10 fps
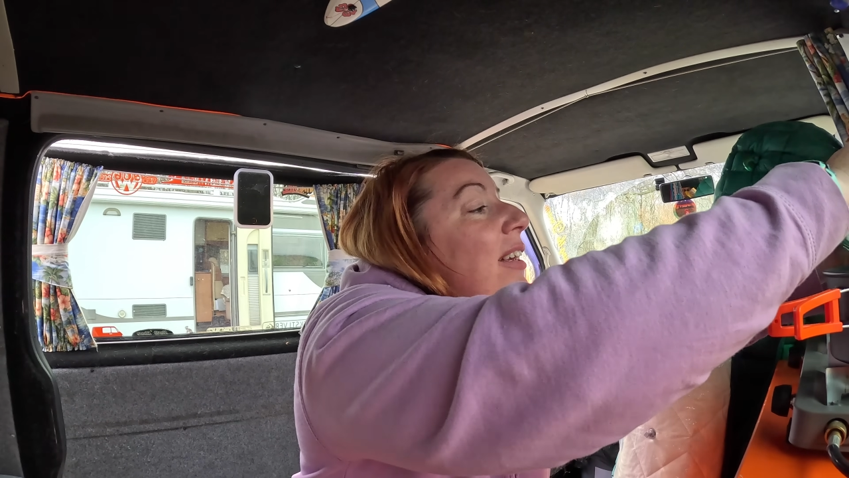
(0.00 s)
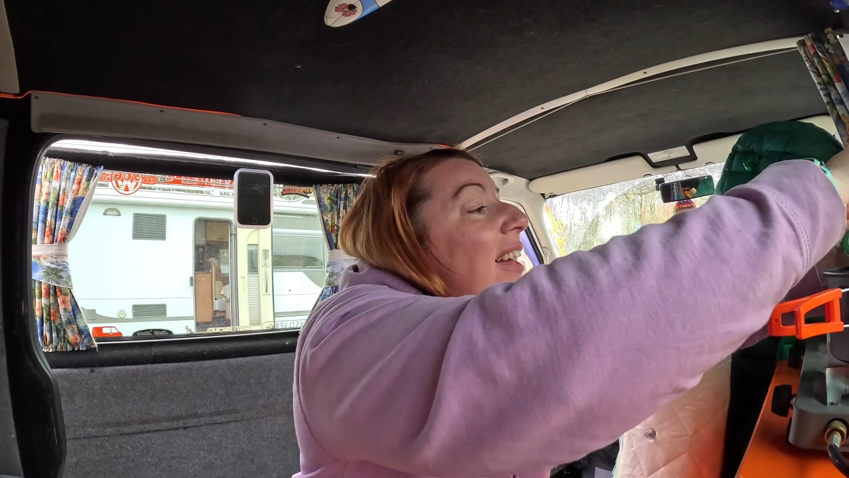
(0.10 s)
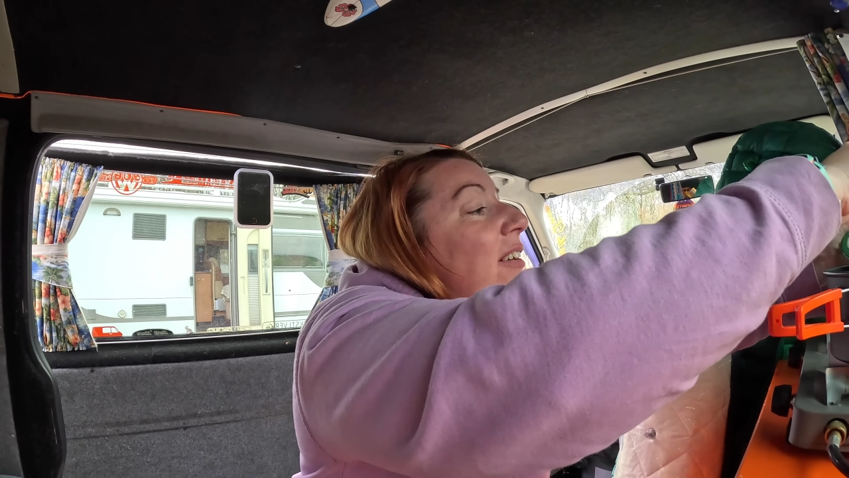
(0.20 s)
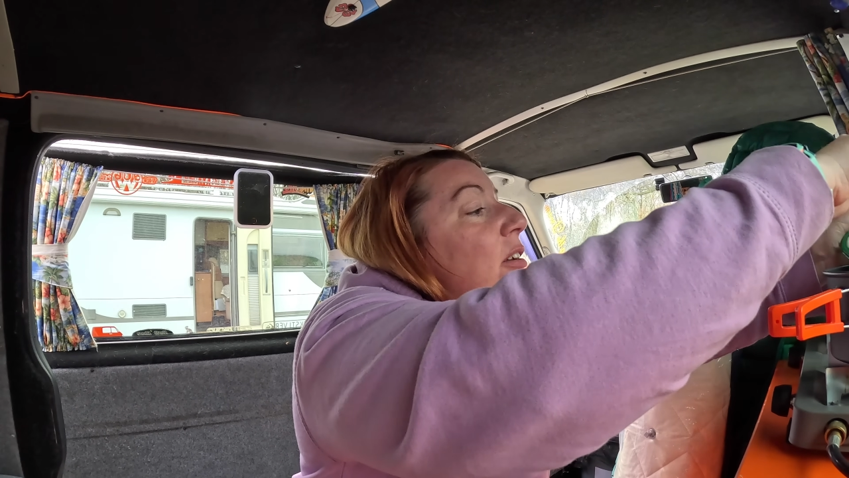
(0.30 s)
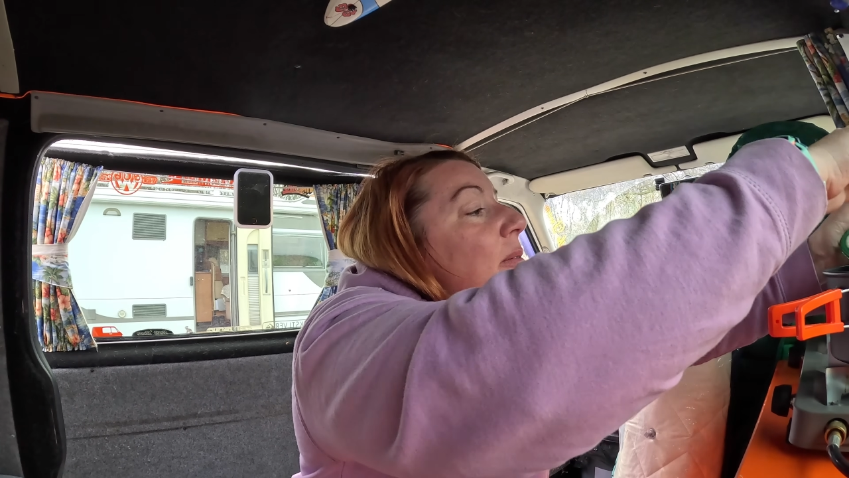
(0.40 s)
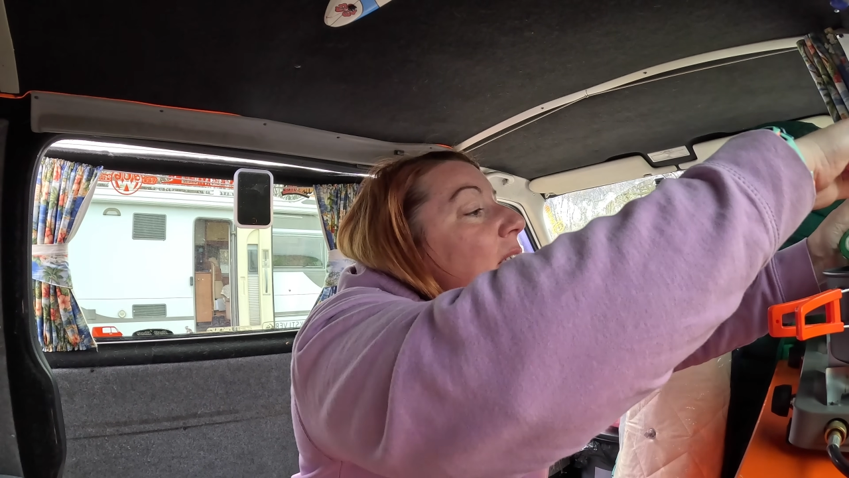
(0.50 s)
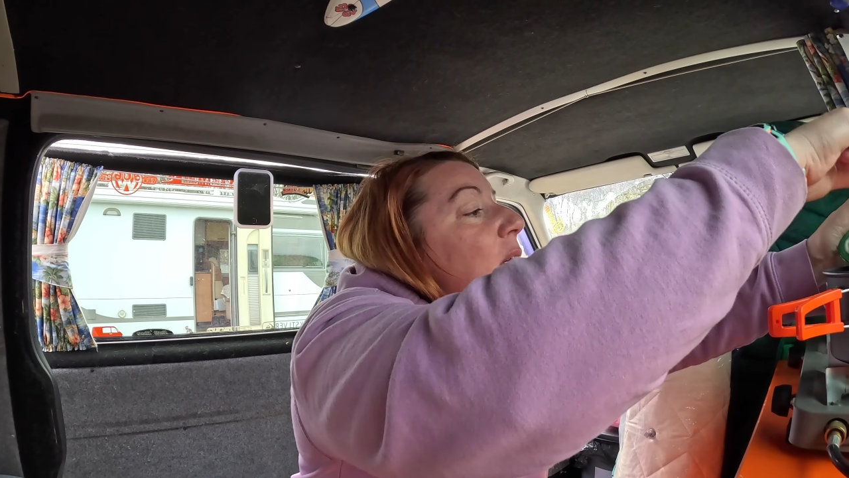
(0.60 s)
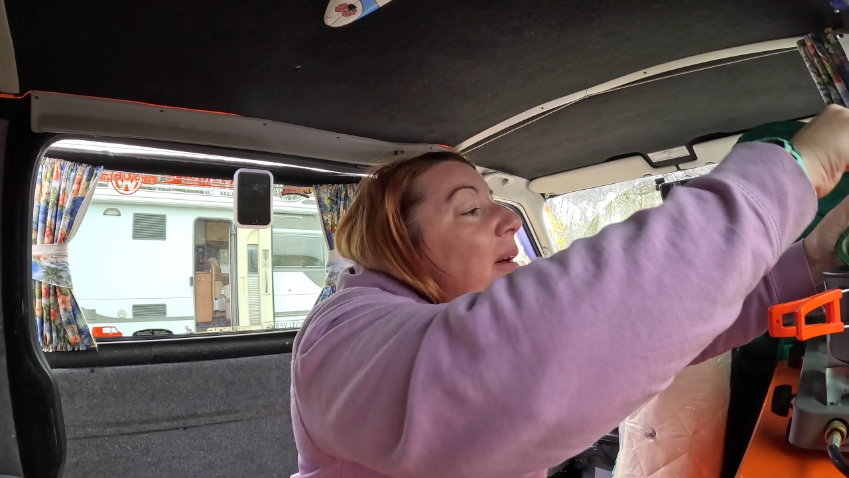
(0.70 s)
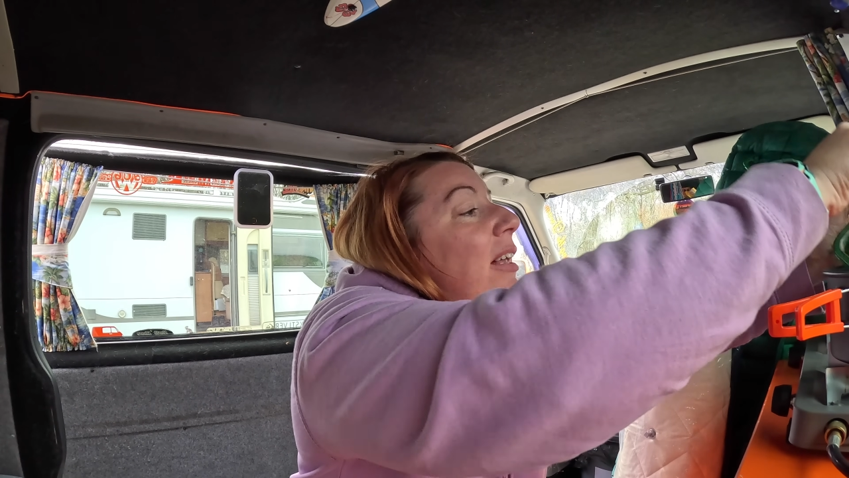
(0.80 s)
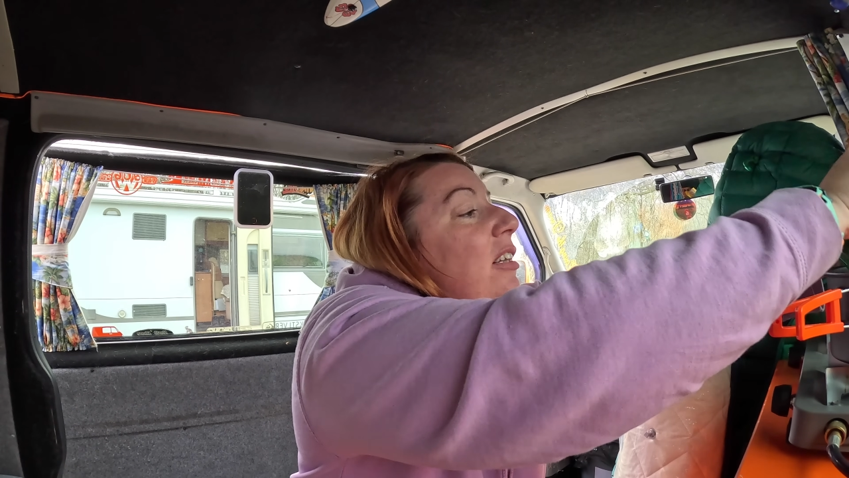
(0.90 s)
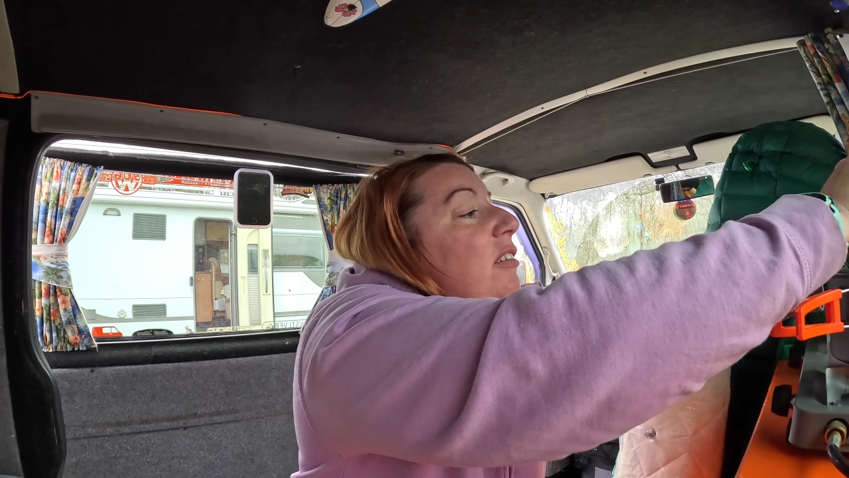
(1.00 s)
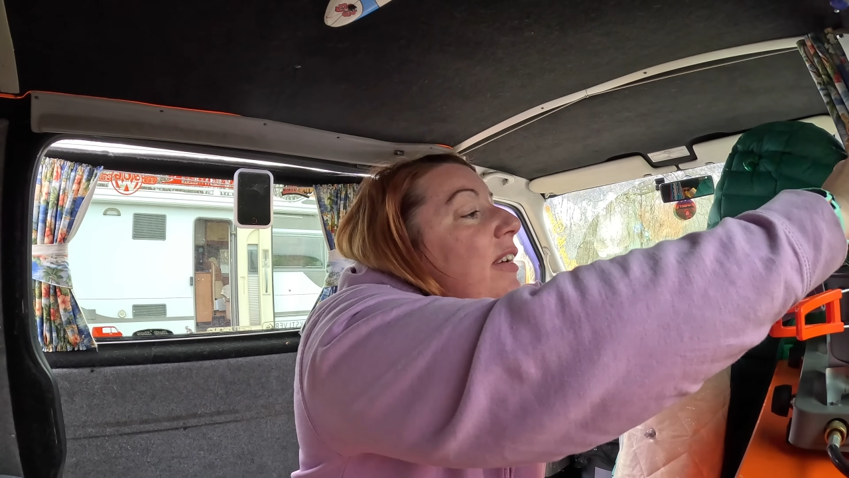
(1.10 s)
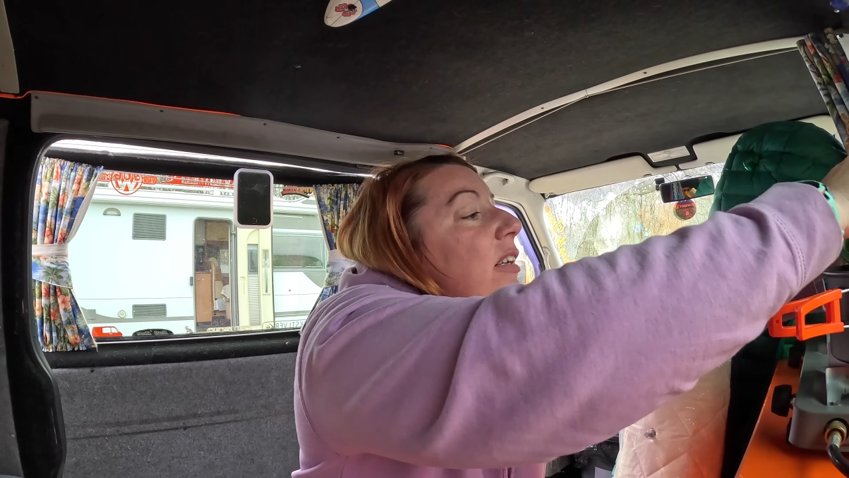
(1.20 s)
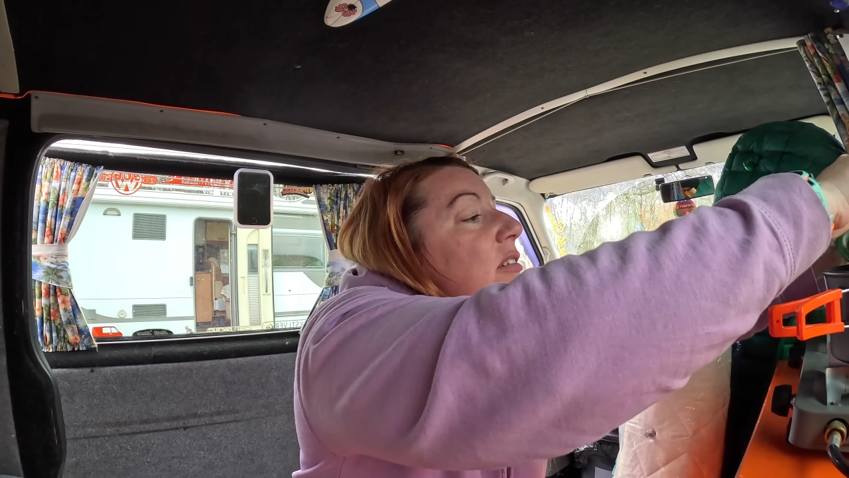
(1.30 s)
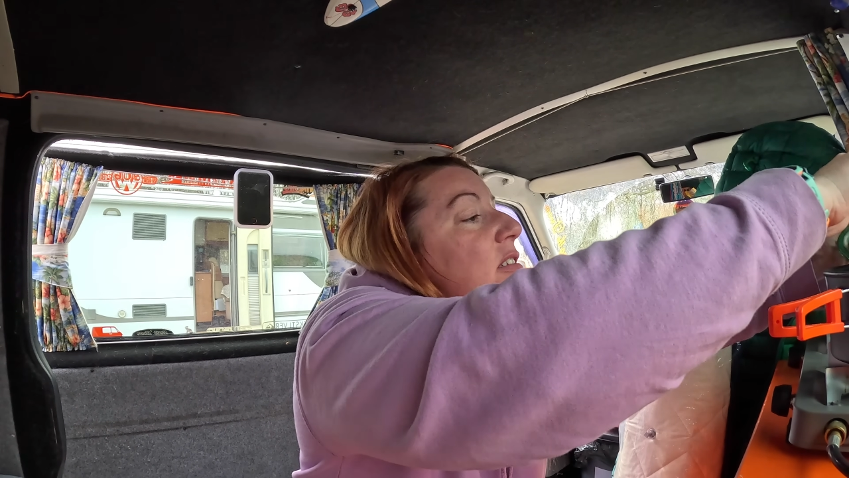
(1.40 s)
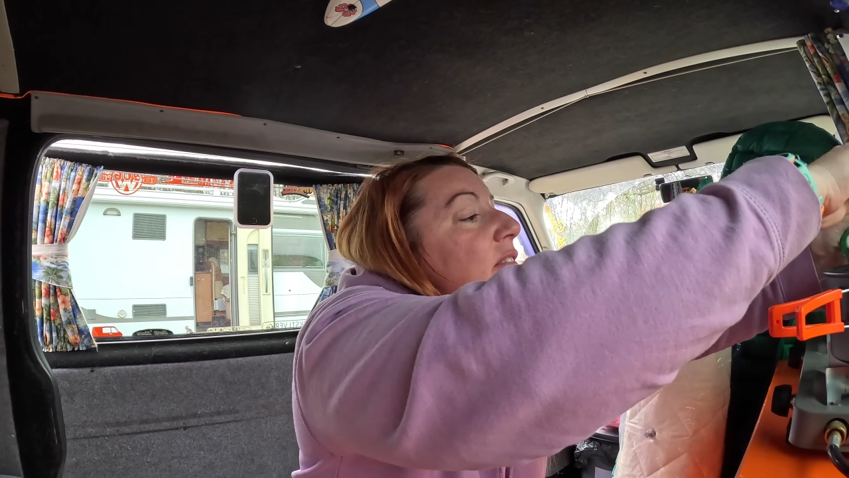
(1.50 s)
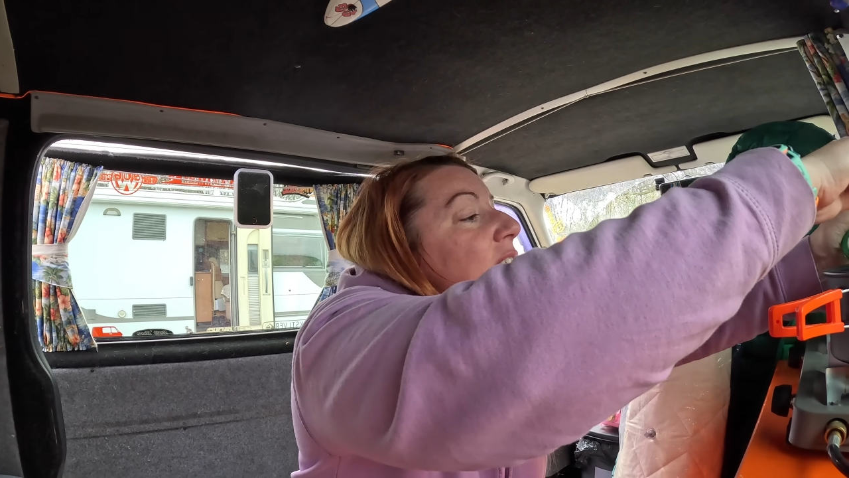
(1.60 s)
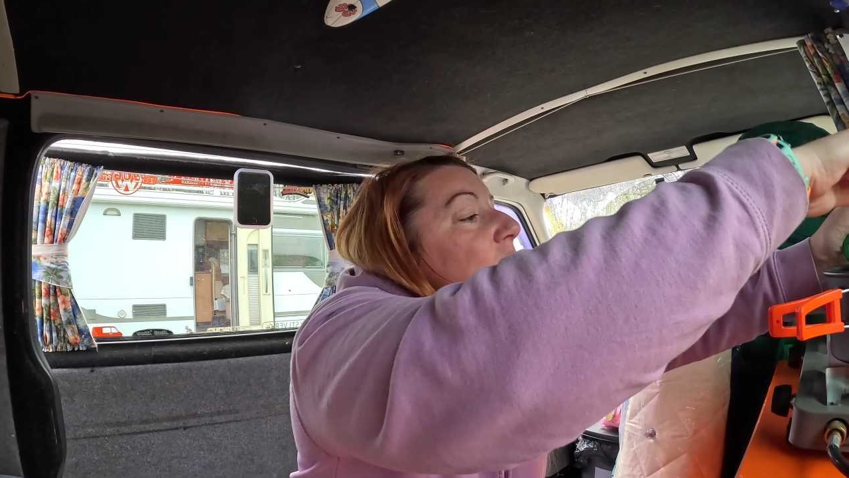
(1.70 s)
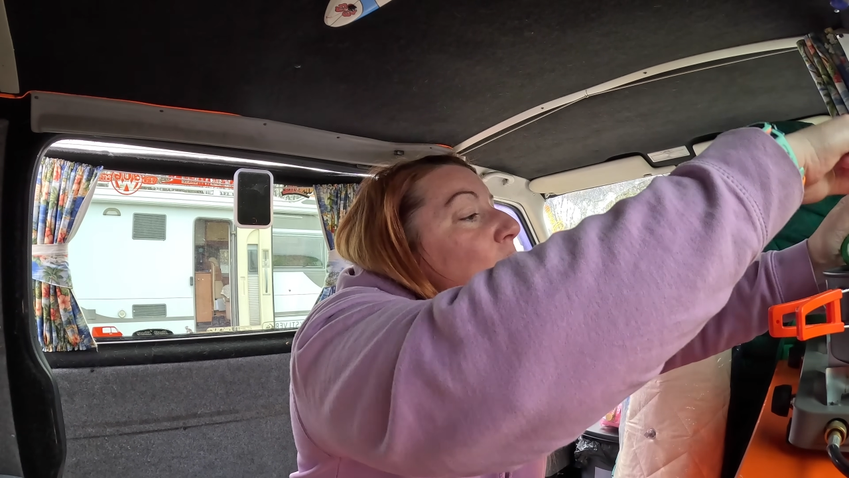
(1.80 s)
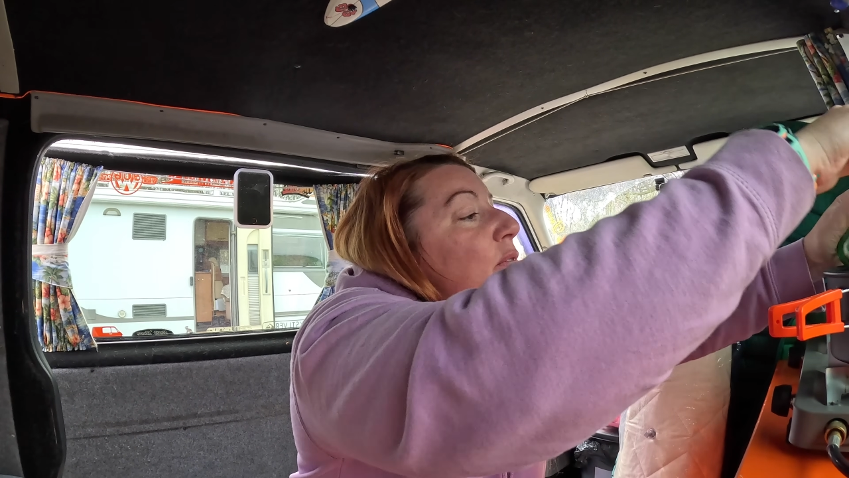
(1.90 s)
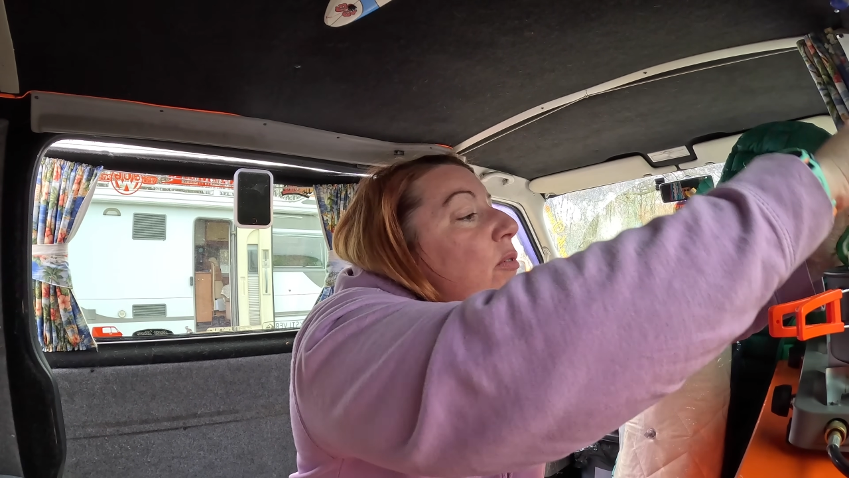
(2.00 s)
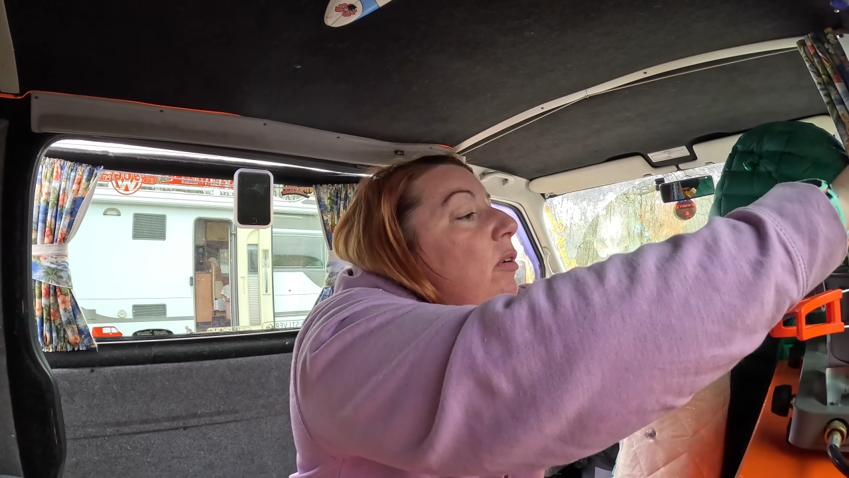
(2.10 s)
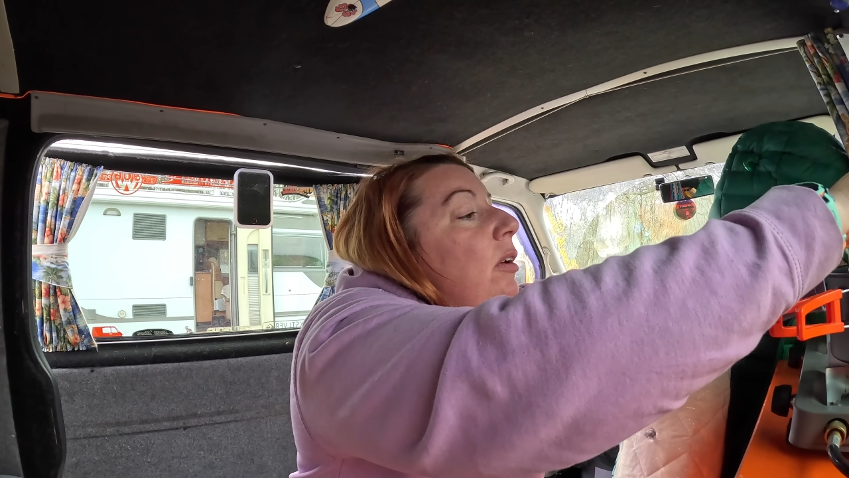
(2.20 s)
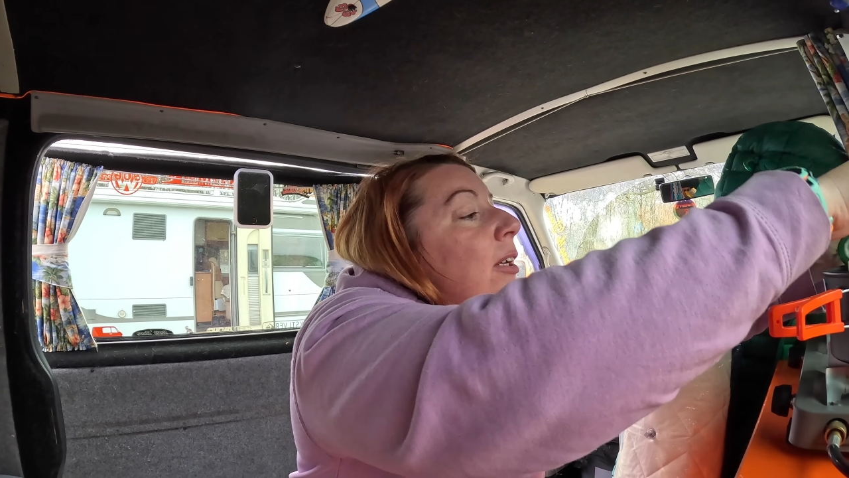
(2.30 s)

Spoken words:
can do it in the pan in the van because I've had it before.